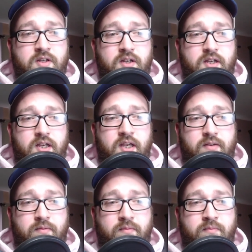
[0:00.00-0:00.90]
it
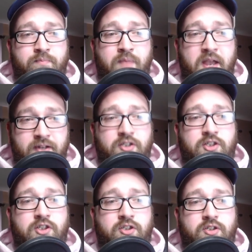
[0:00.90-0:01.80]

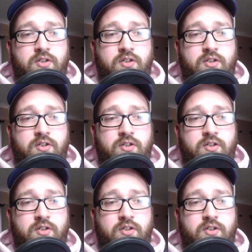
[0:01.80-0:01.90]
banished